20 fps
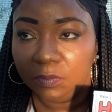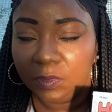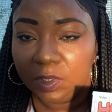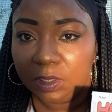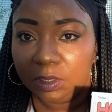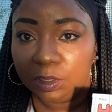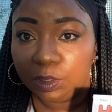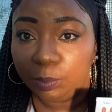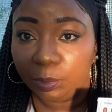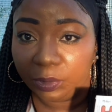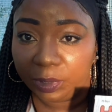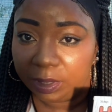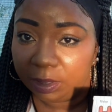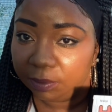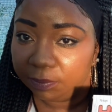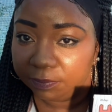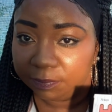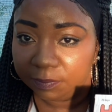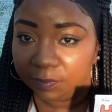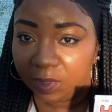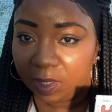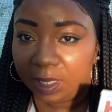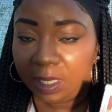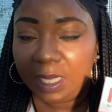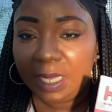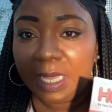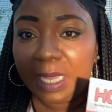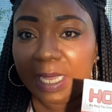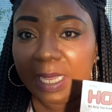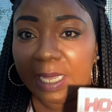spring,
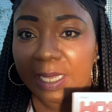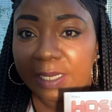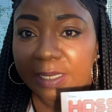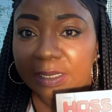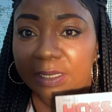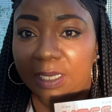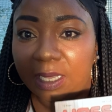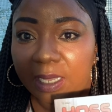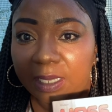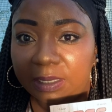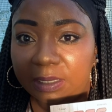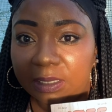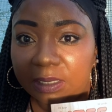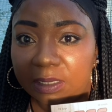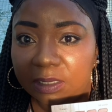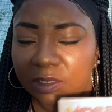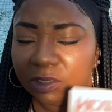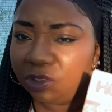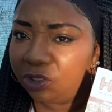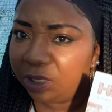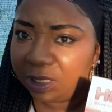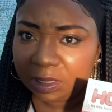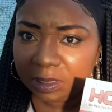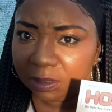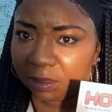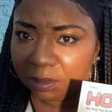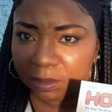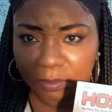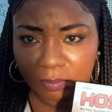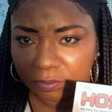I got these just
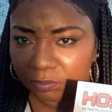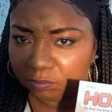to